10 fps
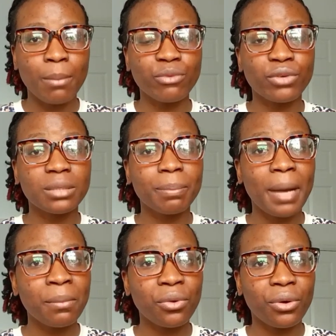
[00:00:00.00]
But for the
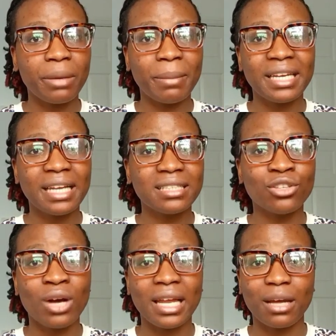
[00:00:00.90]
palm oil, my dad did
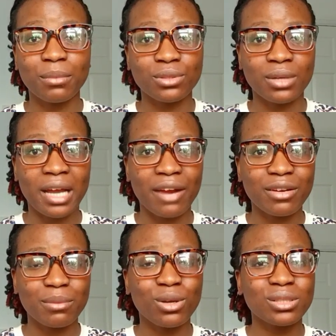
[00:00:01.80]
not allow me to
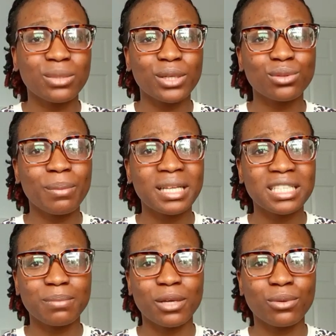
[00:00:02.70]
carry because there were so many
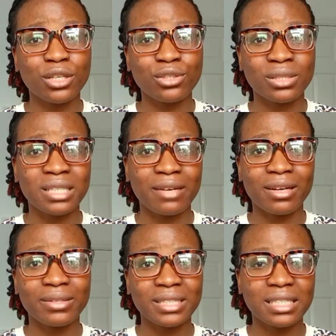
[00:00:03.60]
speculations
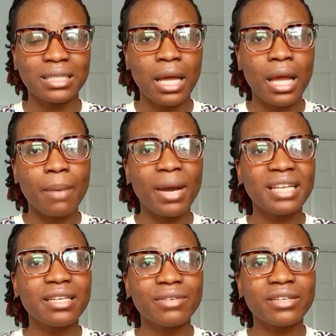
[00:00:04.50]
around it. But I
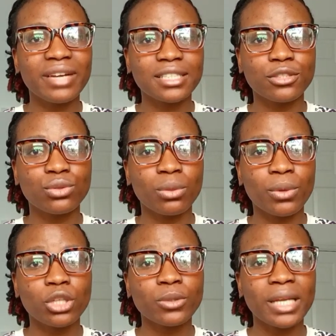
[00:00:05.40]
didn't regret it though,
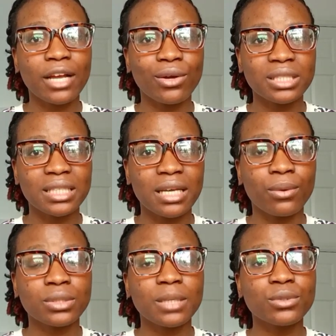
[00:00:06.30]
because when I got here, I
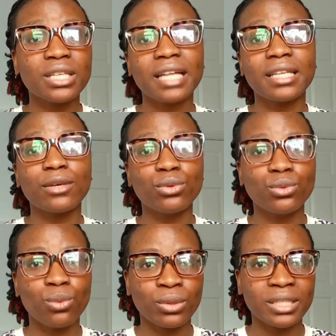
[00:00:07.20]
was able to get a good
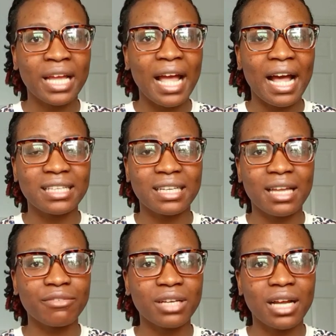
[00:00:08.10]
one at an
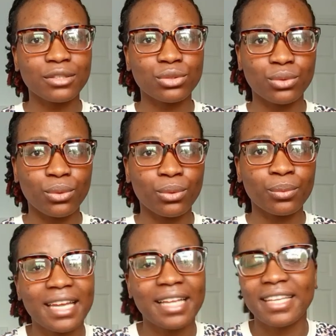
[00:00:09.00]
African store.
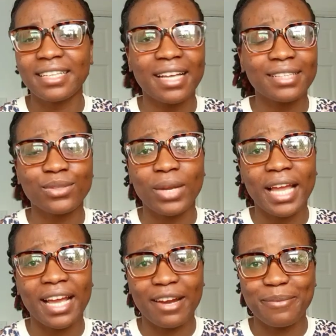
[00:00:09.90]
And I think that's all I
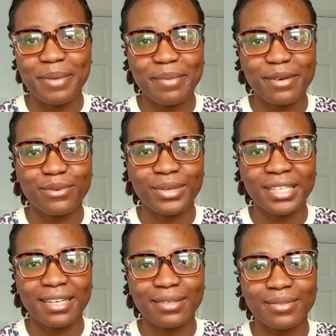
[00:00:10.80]
can remember for
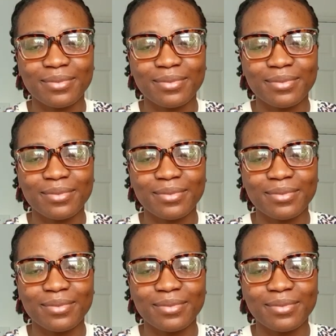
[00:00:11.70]
now.